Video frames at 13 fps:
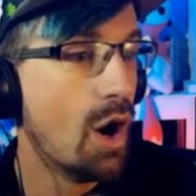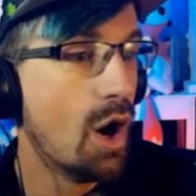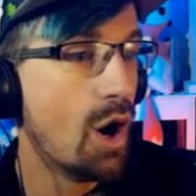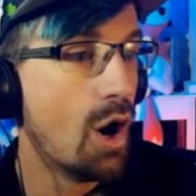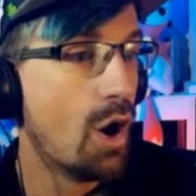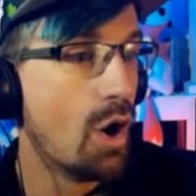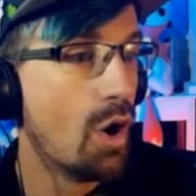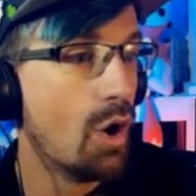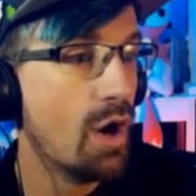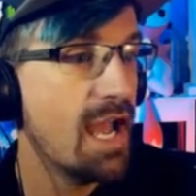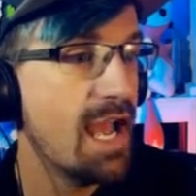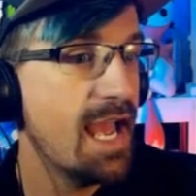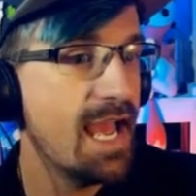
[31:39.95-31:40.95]
Oh,
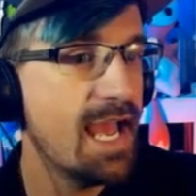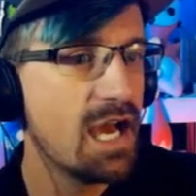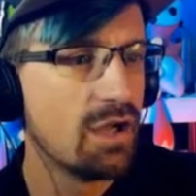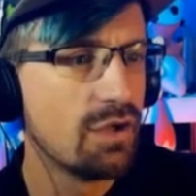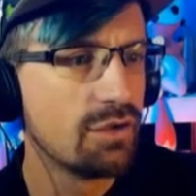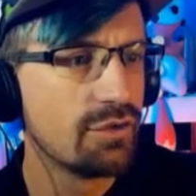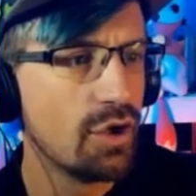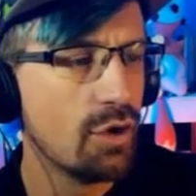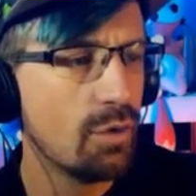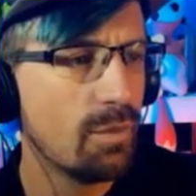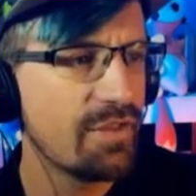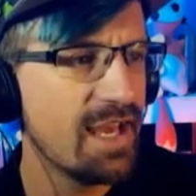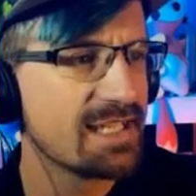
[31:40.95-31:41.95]
hell no.
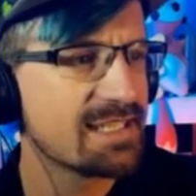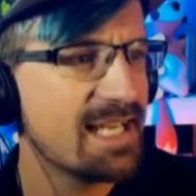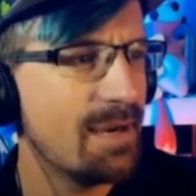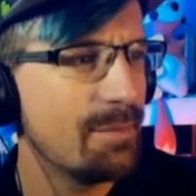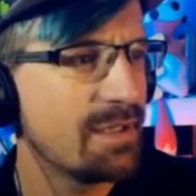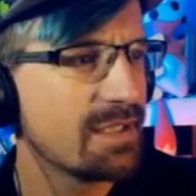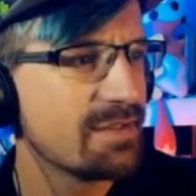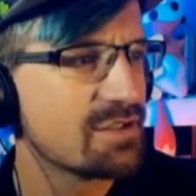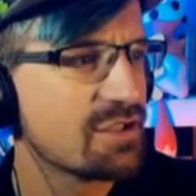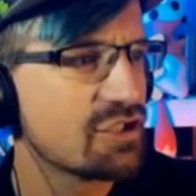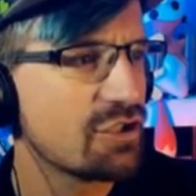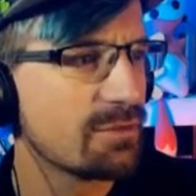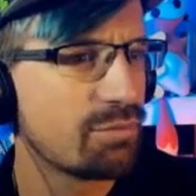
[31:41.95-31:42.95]
What the hell is happening? There's
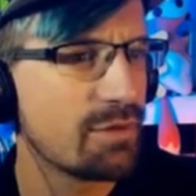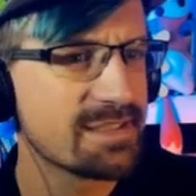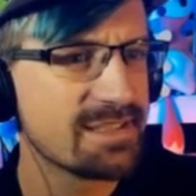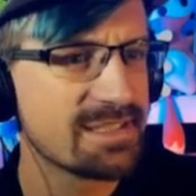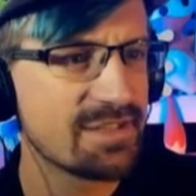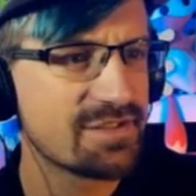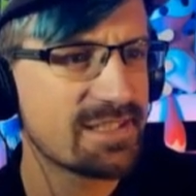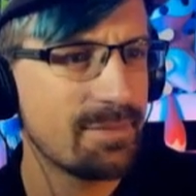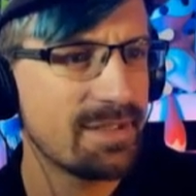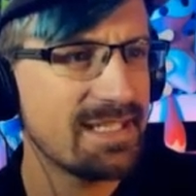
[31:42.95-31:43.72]
a strong presence of something